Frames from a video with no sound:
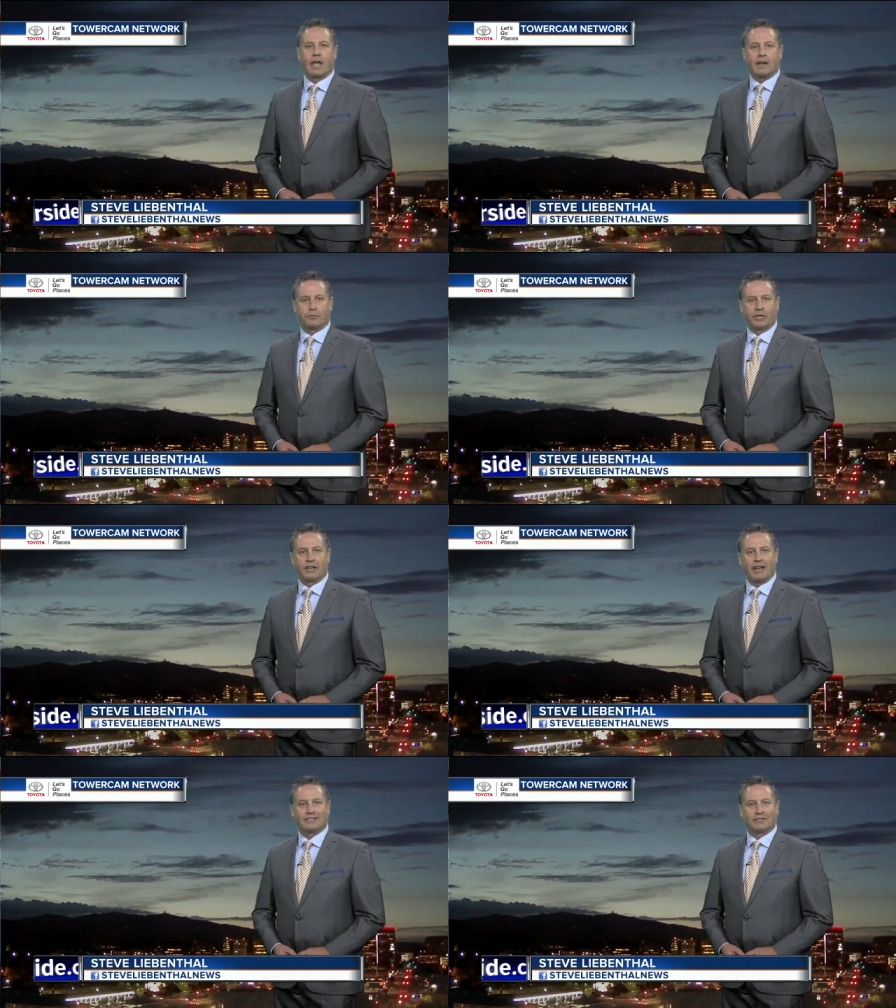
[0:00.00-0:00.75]
Had a
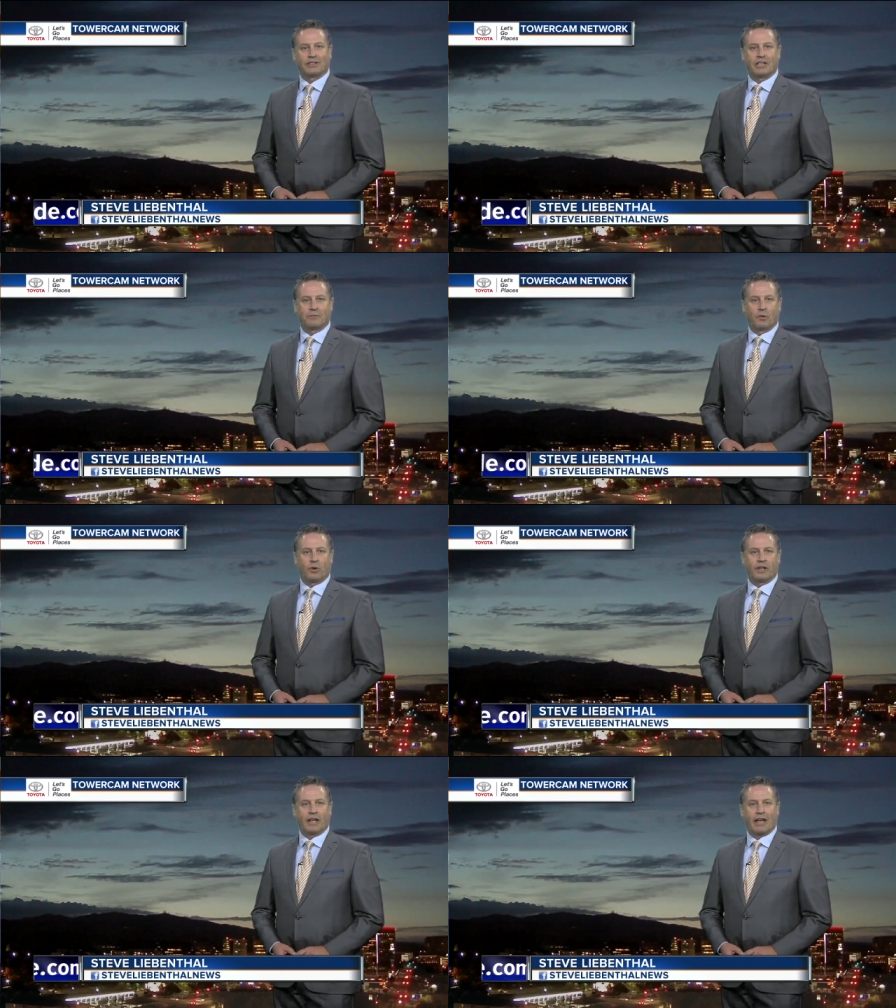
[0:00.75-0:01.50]
pretty nice looking
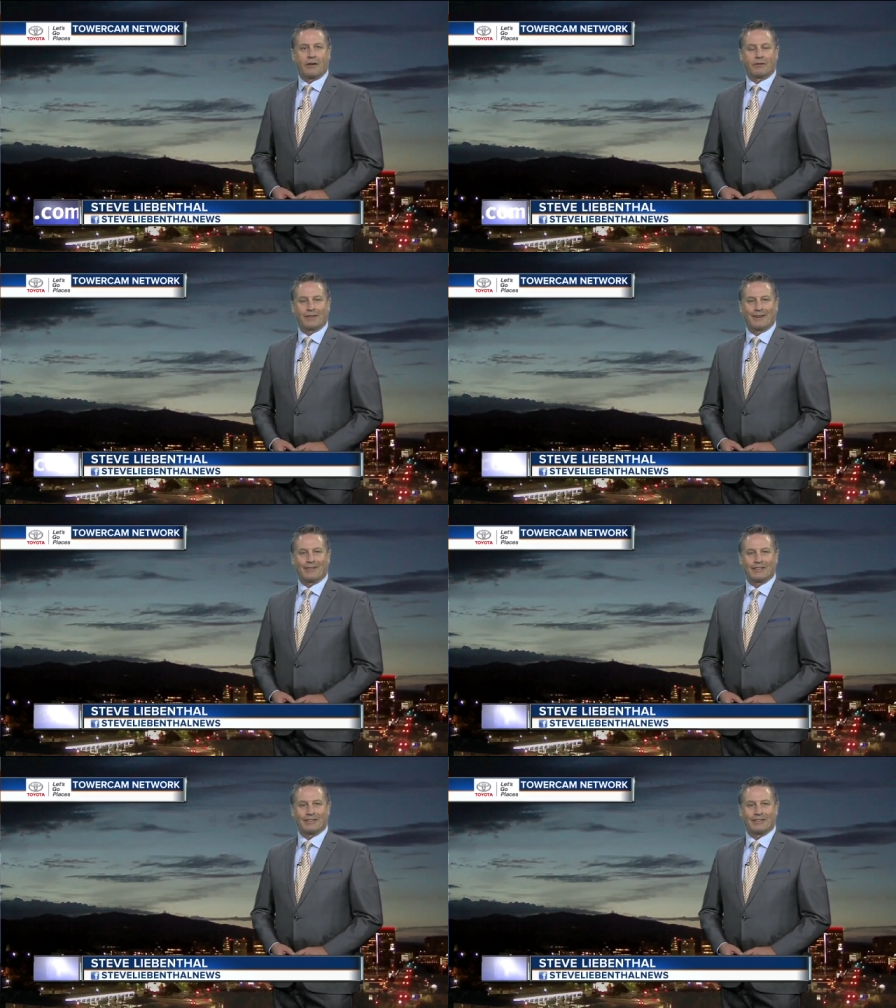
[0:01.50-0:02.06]
morning out there.